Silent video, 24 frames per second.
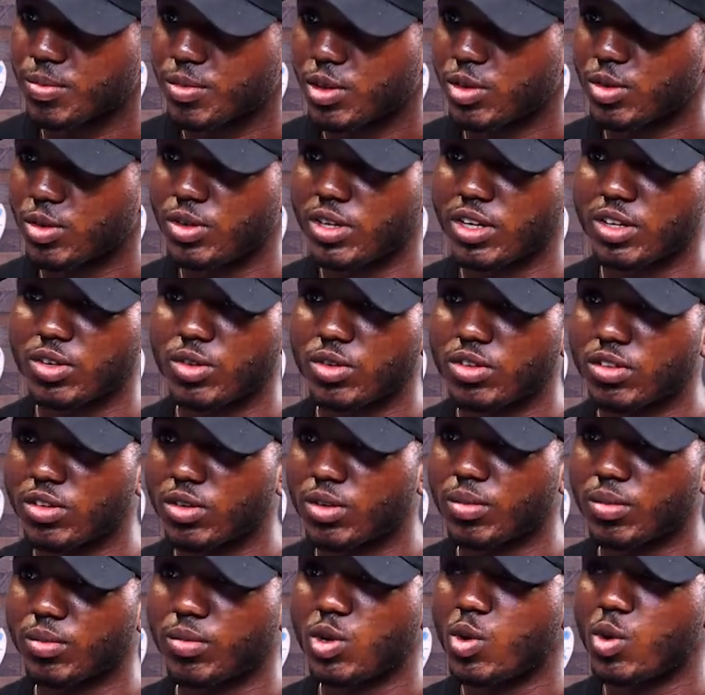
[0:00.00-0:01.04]
So they are not
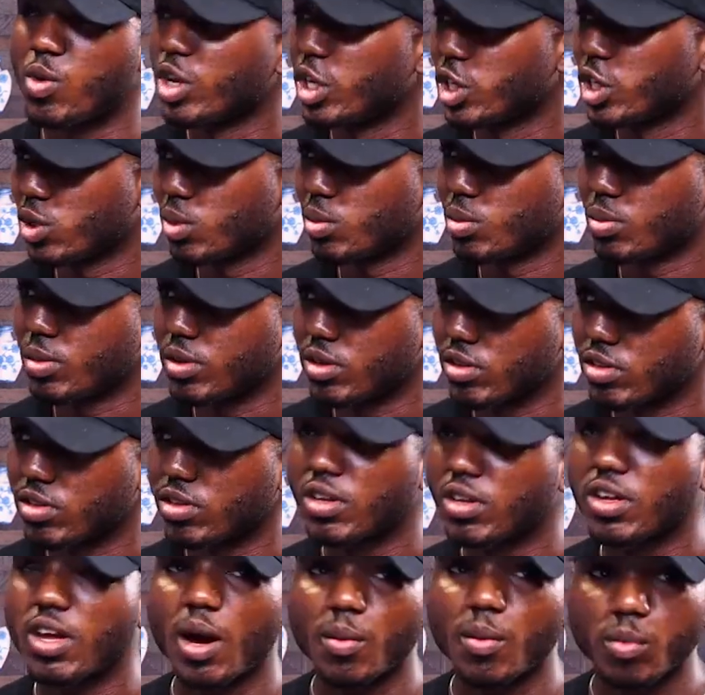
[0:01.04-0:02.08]

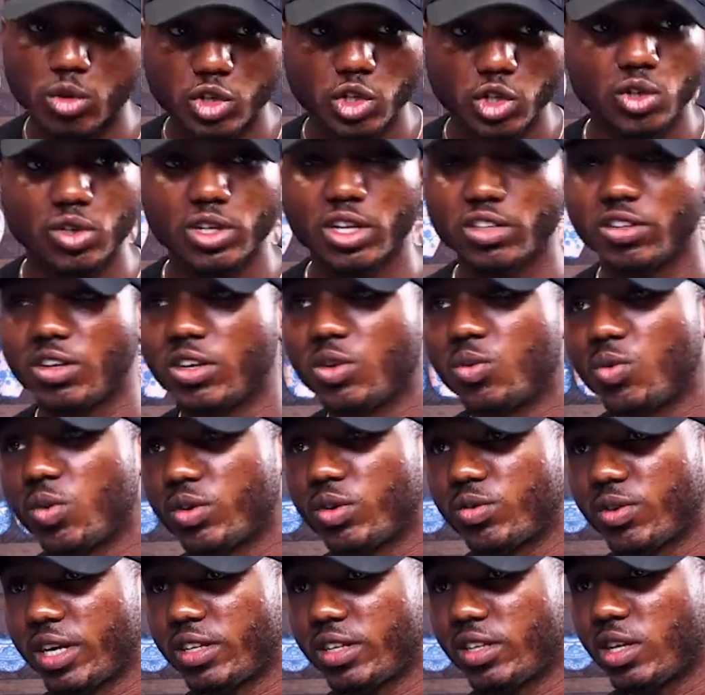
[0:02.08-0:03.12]
location-based. I'm not sure there's anyone
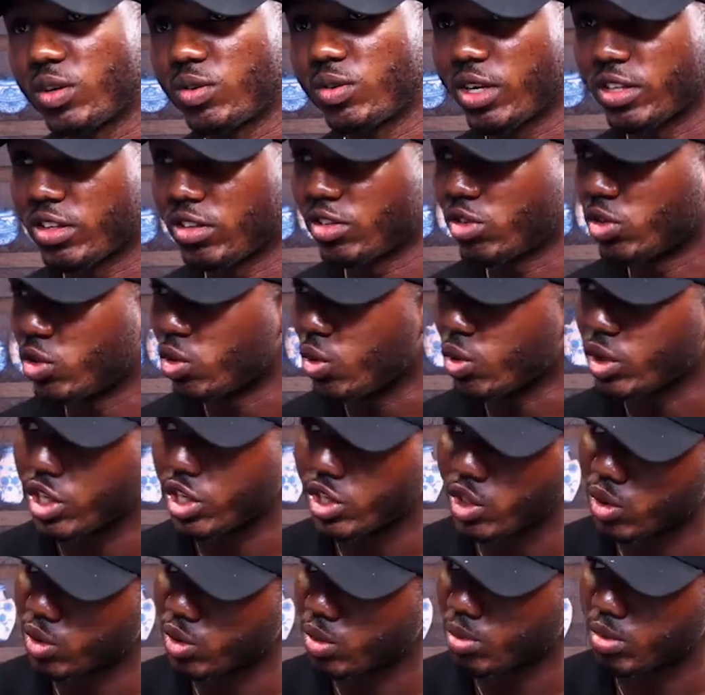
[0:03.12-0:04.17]
right now that is
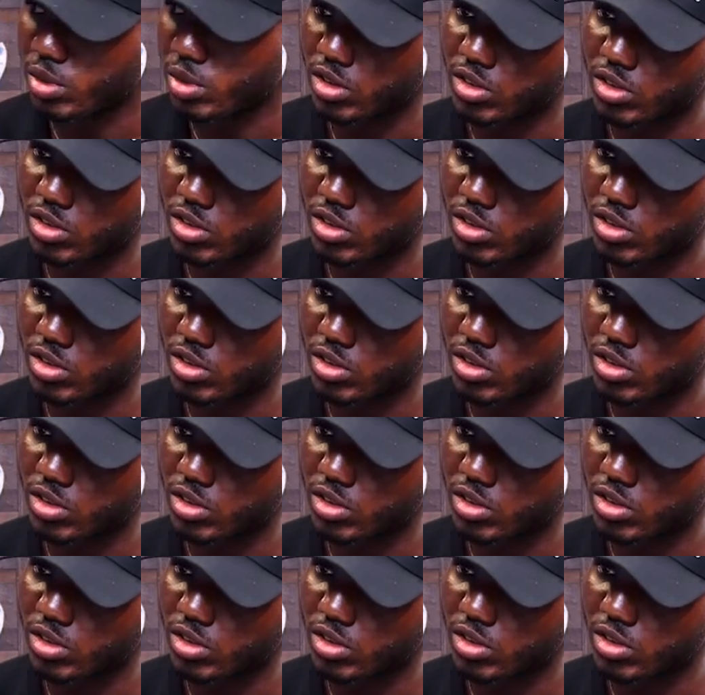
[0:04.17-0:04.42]
location-based.